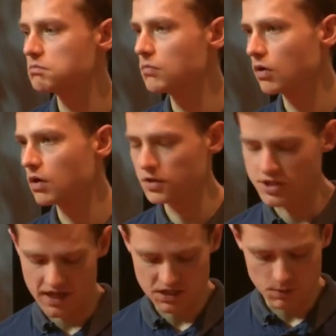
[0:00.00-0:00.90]
Mocha,
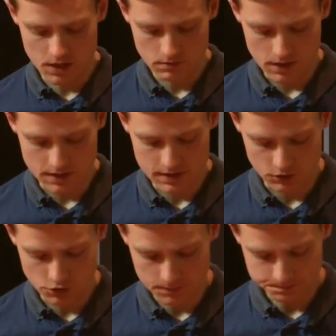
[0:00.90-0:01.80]
Jasmine,
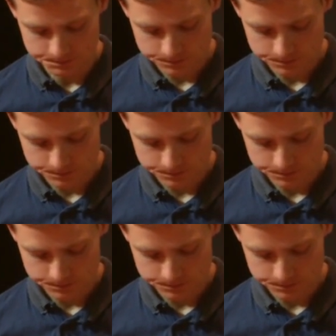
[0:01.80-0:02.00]
etc.